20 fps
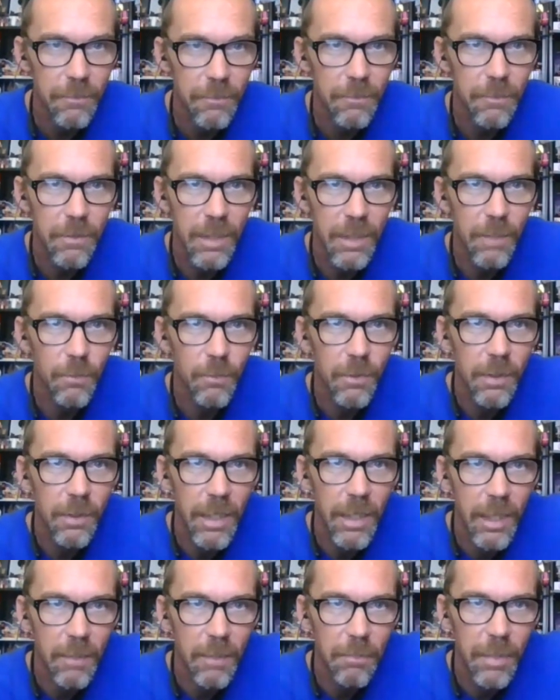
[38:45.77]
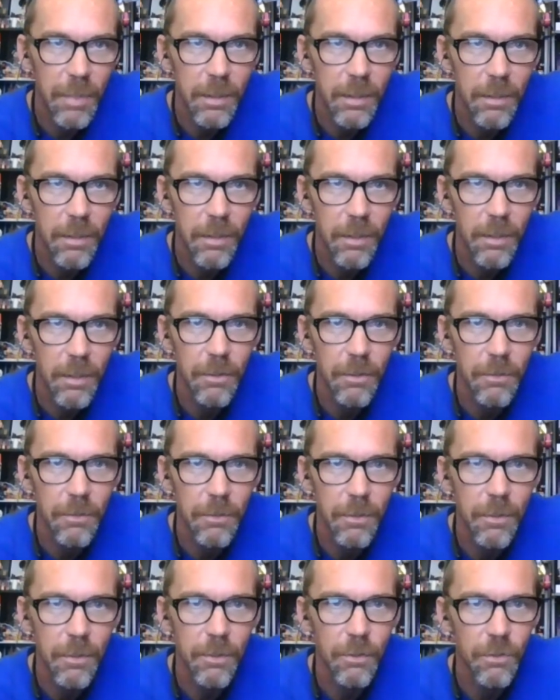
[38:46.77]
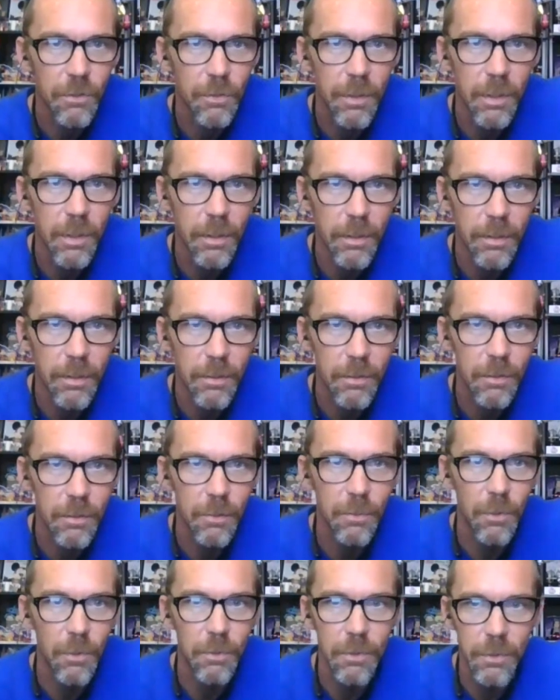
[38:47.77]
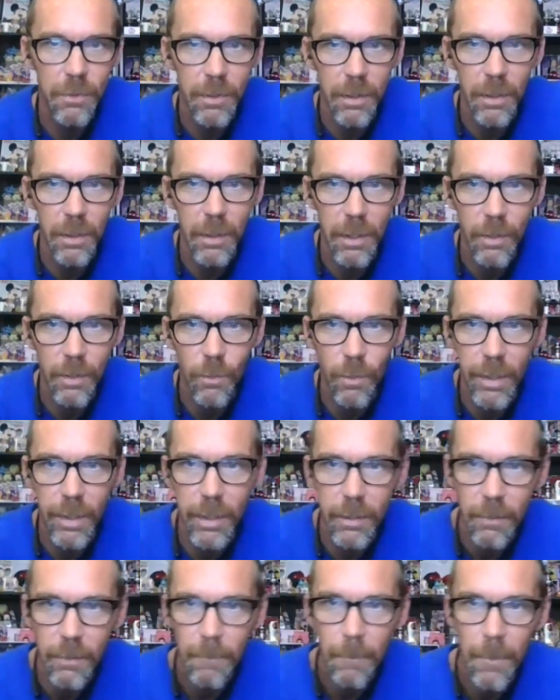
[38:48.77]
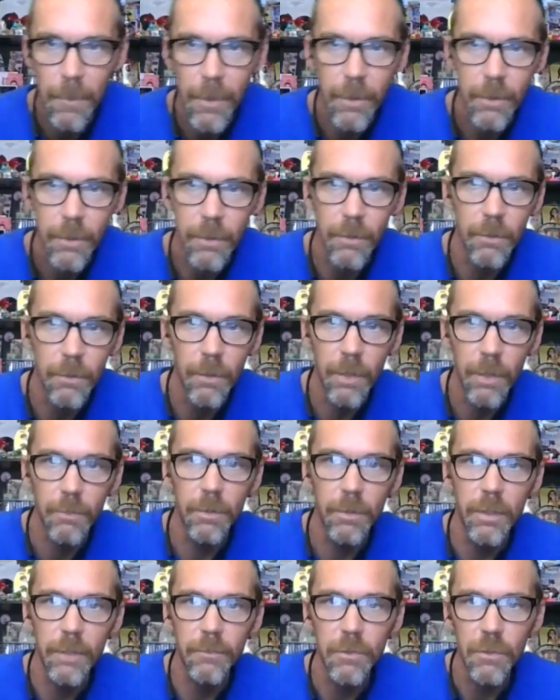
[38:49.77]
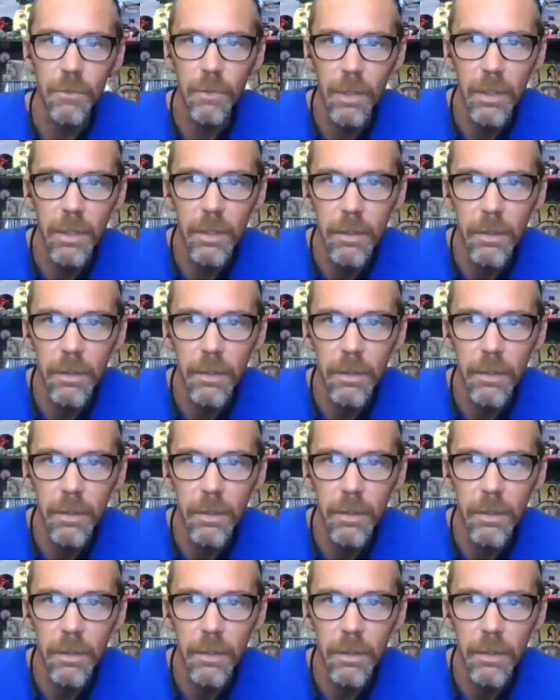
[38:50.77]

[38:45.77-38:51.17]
Same with the hand painted ears. They're treated and supposedly can get wet, although I would never try it.